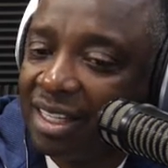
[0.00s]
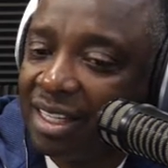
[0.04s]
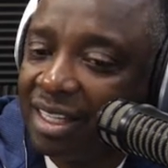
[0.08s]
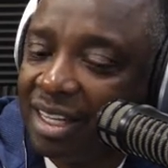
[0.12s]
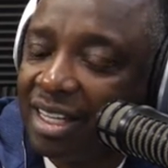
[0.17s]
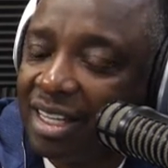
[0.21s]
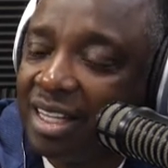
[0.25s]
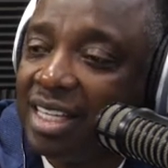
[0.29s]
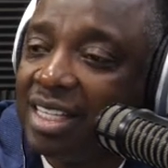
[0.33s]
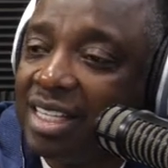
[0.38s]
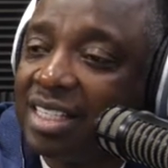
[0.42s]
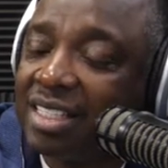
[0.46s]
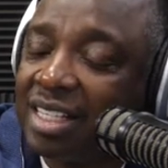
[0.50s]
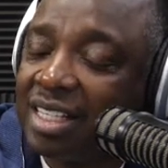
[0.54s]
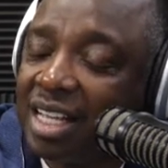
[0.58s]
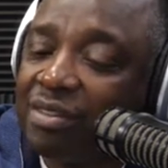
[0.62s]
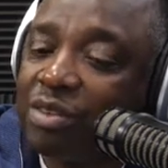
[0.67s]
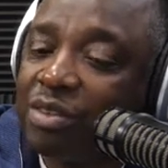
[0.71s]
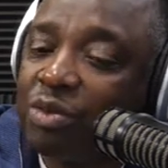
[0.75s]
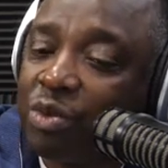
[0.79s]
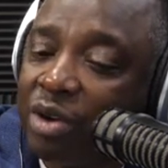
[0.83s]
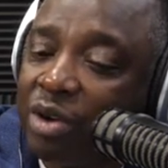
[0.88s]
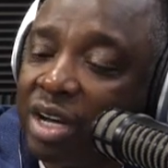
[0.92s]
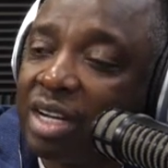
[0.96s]
And each and every
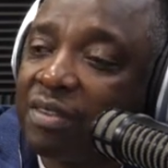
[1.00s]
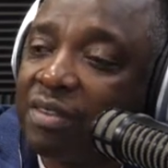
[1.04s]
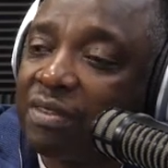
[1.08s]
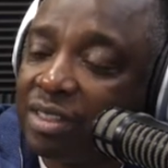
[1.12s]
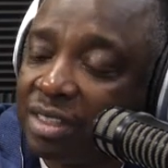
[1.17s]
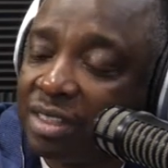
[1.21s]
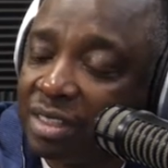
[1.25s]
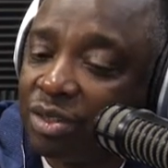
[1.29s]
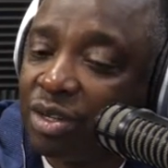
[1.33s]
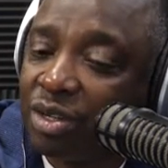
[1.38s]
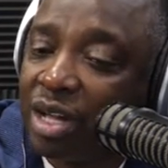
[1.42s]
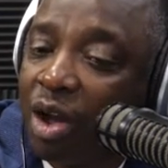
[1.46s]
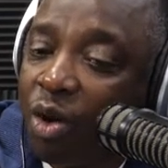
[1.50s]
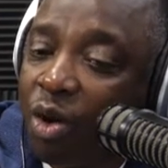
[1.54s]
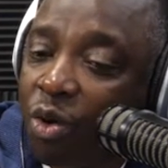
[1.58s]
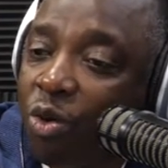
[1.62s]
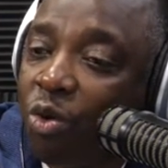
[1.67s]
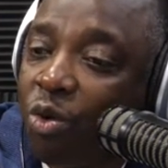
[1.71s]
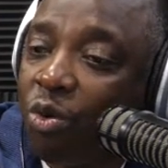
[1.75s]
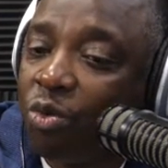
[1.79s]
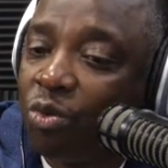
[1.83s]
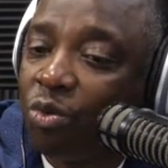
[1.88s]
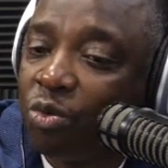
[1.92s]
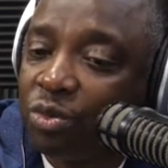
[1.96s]
one of us on our
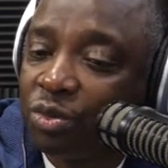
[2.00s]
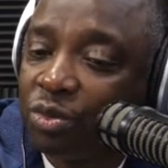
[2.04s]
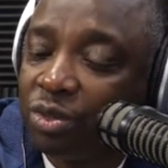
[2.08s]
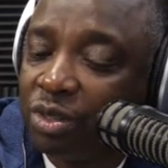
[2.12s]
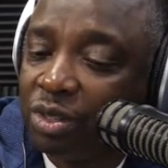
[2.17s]
own,